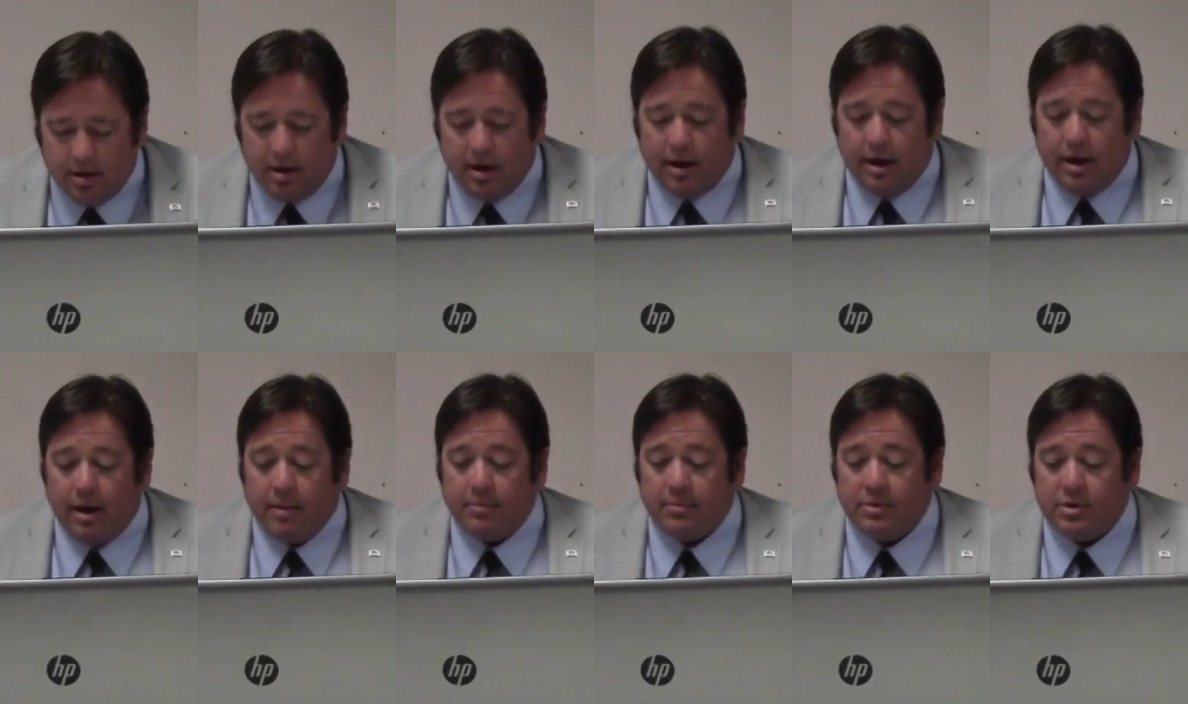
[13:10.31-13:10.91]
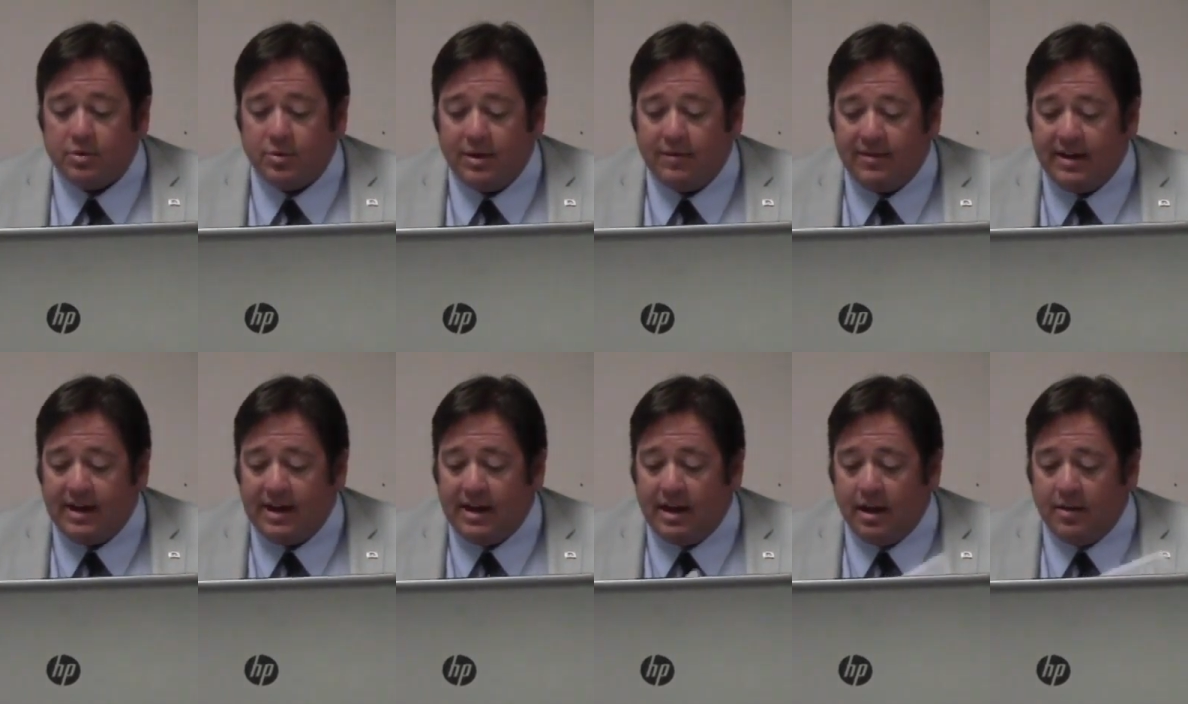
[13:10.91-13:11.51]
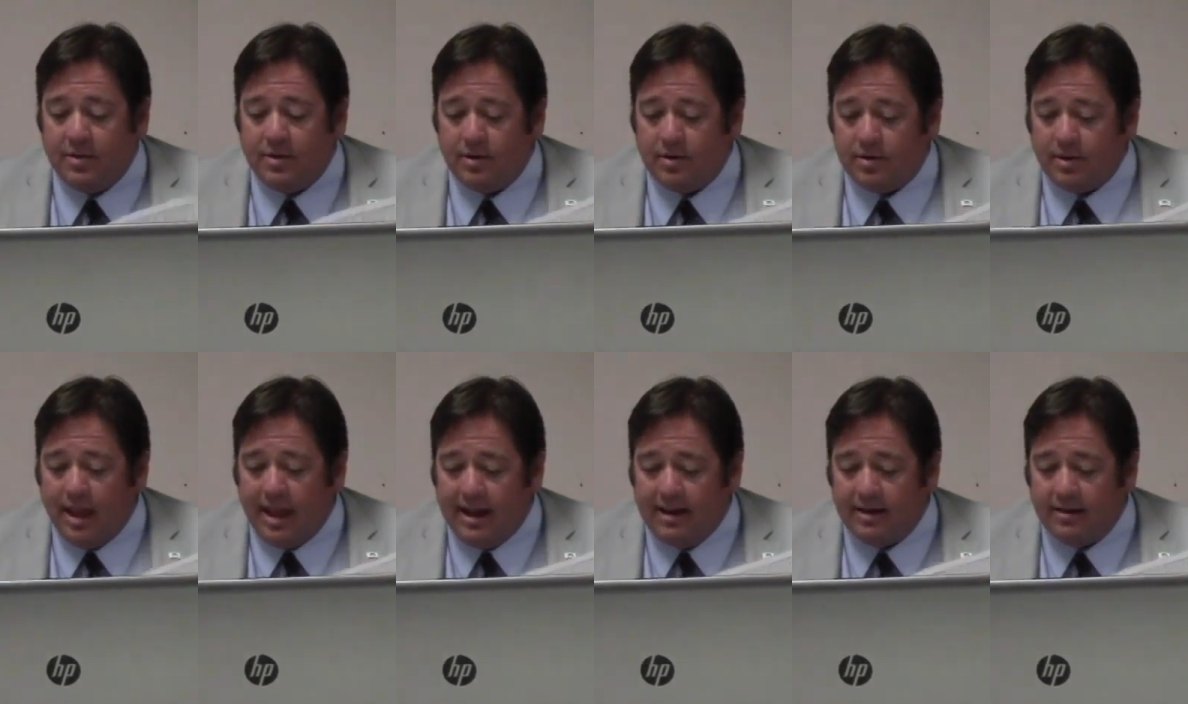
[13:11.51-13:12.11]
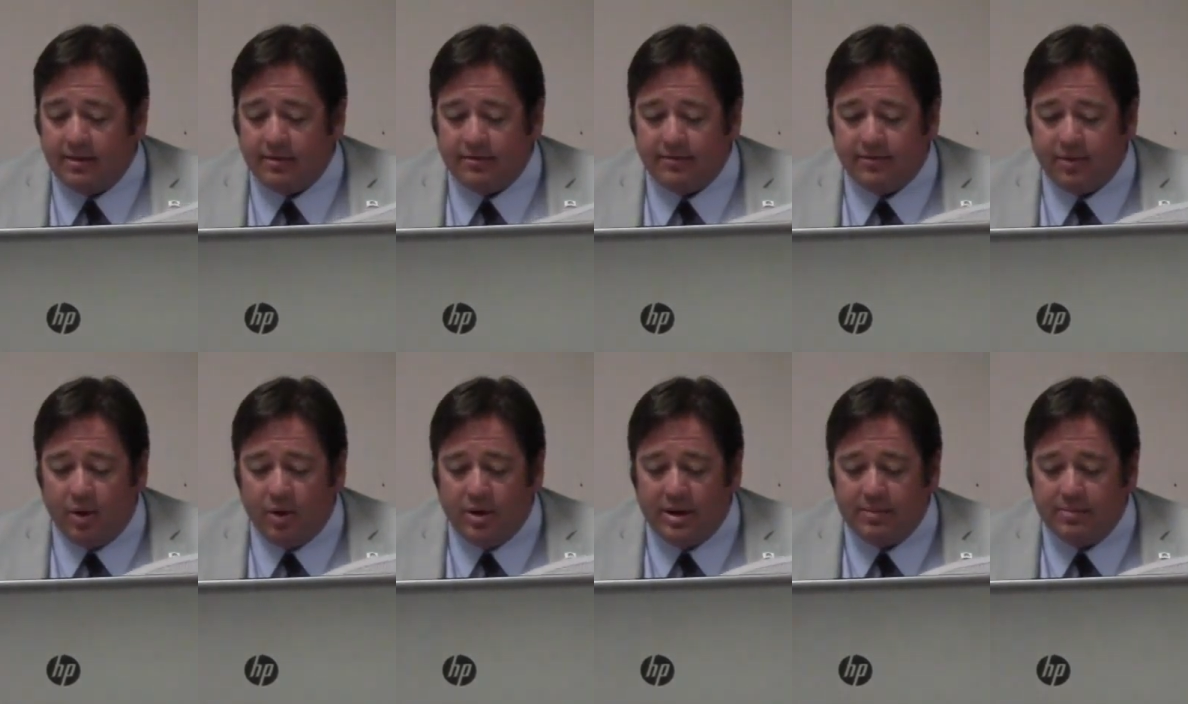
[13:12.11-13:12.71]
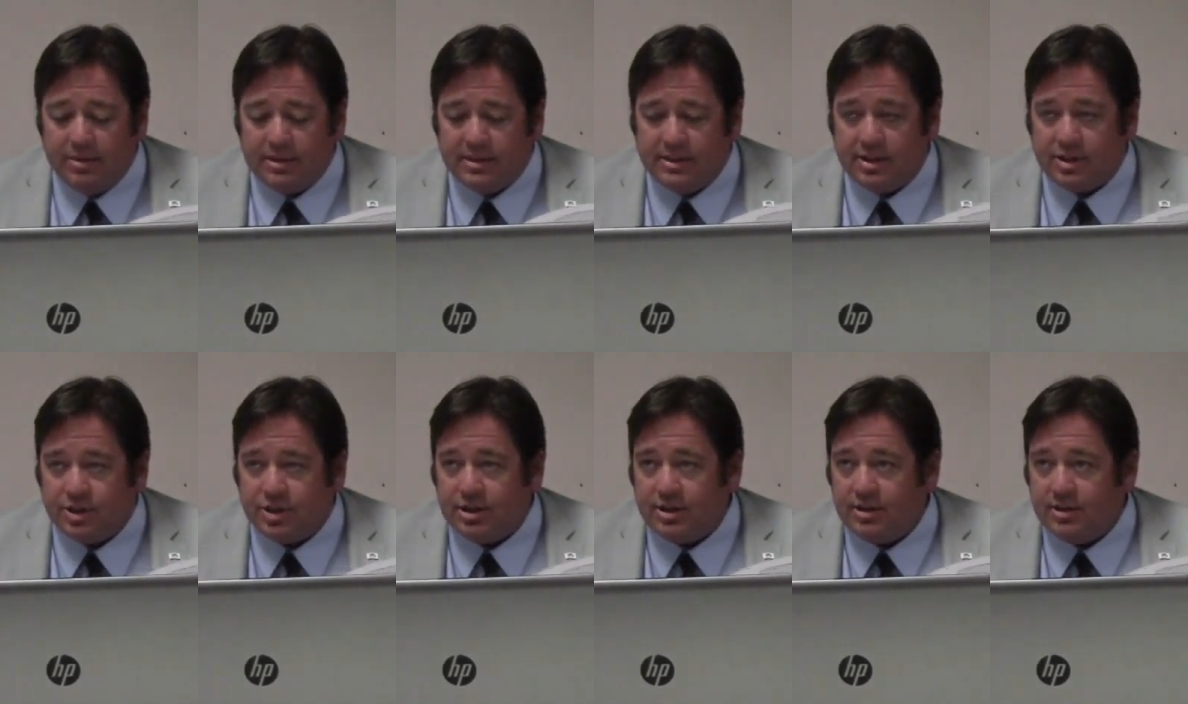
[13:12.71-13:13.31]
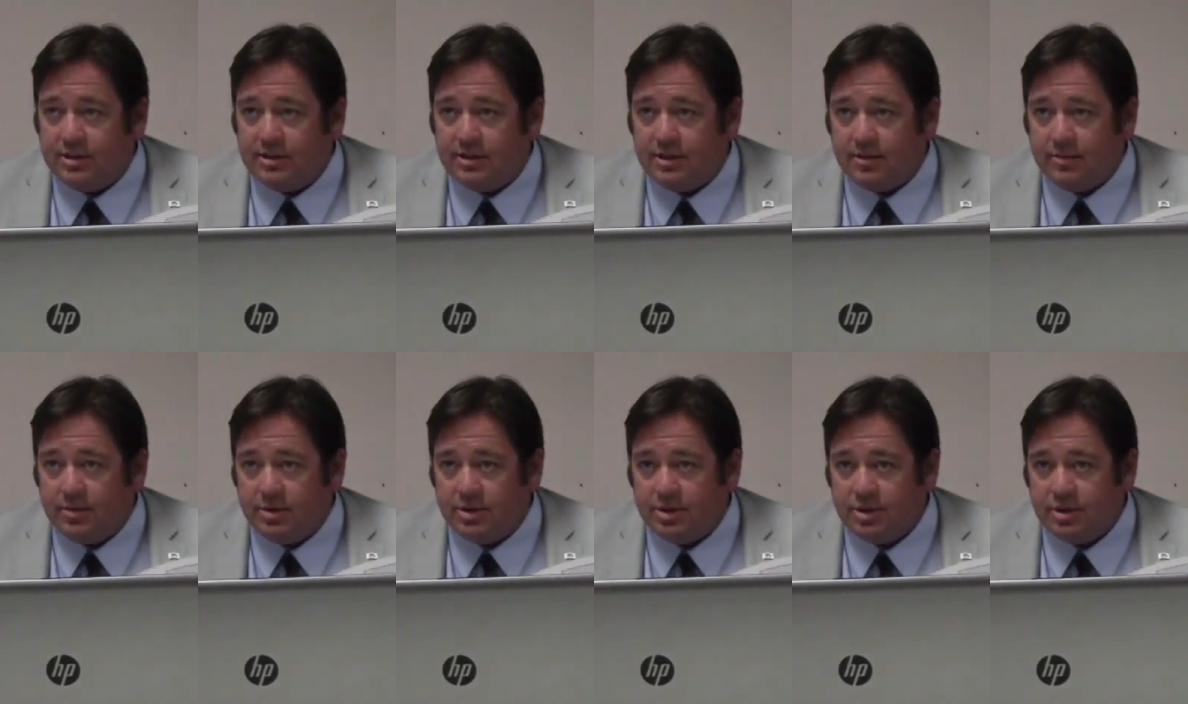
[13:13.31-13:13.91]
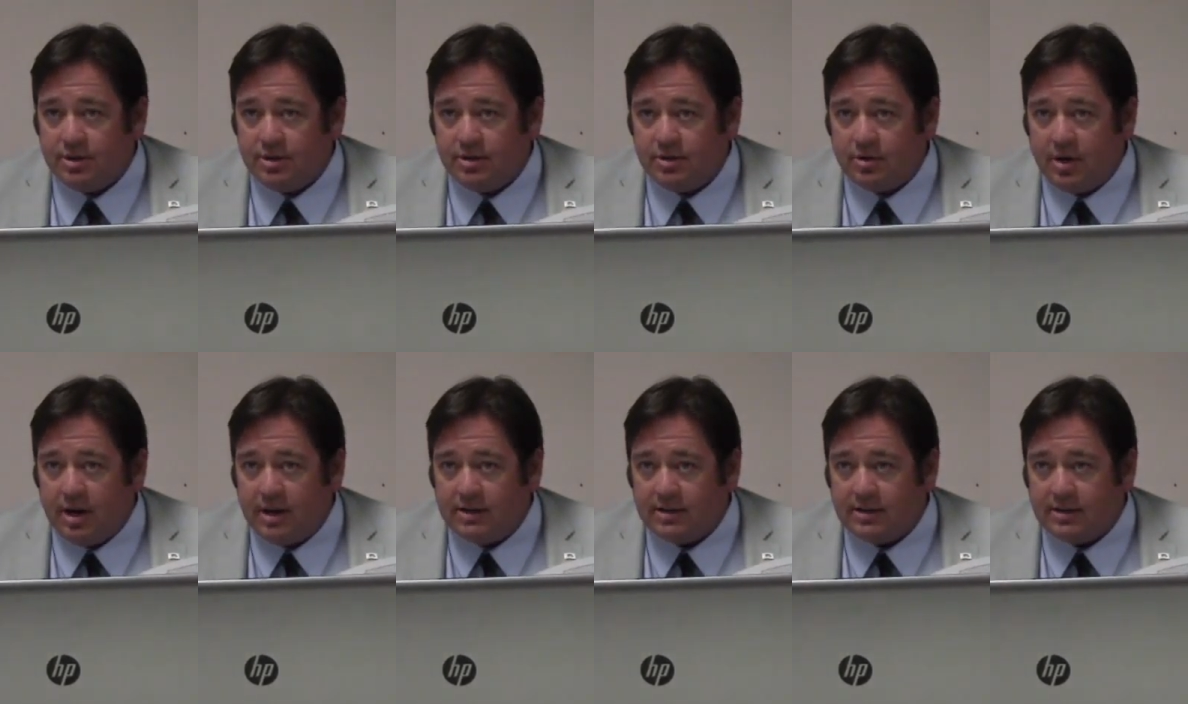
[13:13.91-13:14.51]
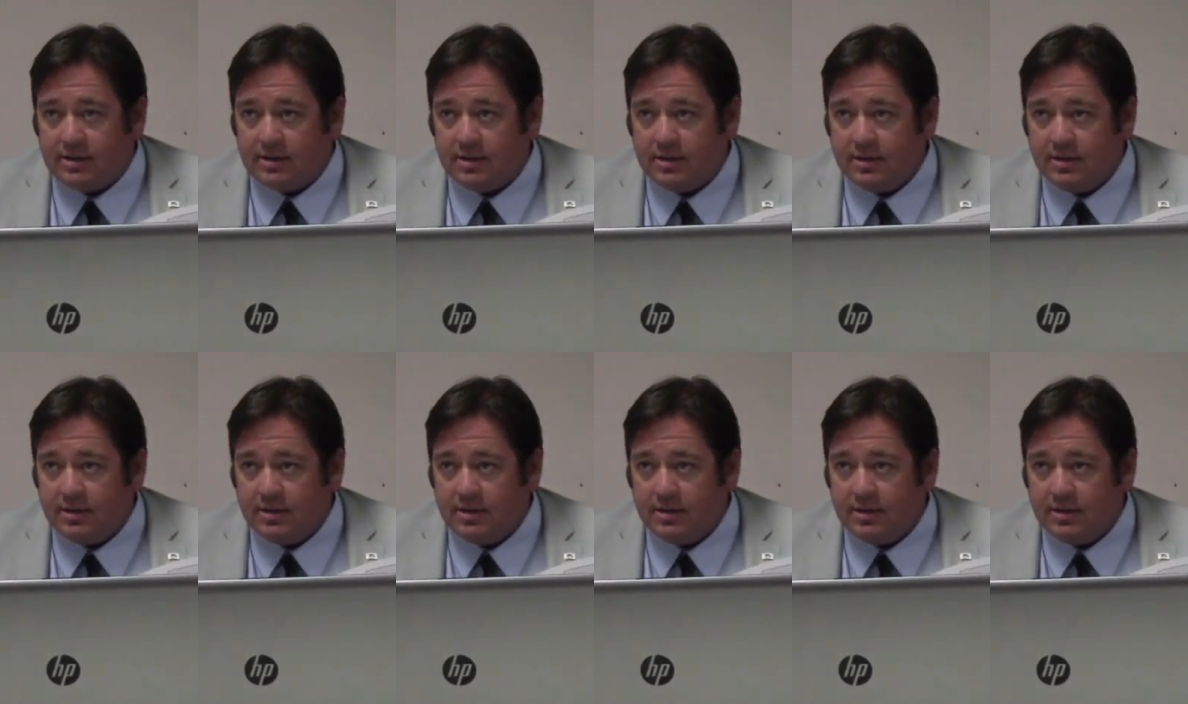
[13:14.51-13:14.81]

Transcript: Um, do we have any other like floating positions that we should address?